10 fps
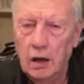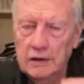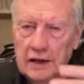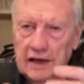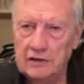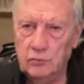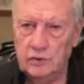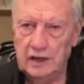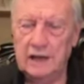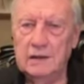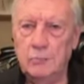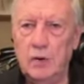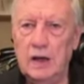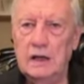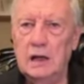the guest would take the
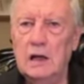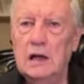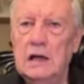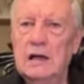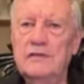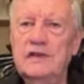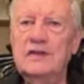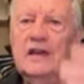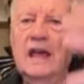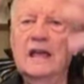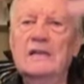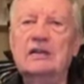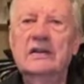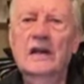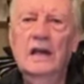bread, lift his
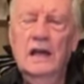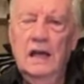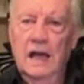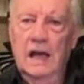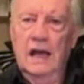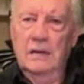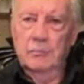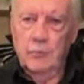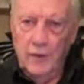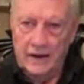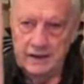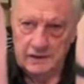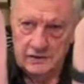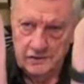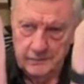hands, and break
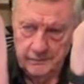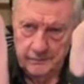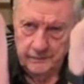it.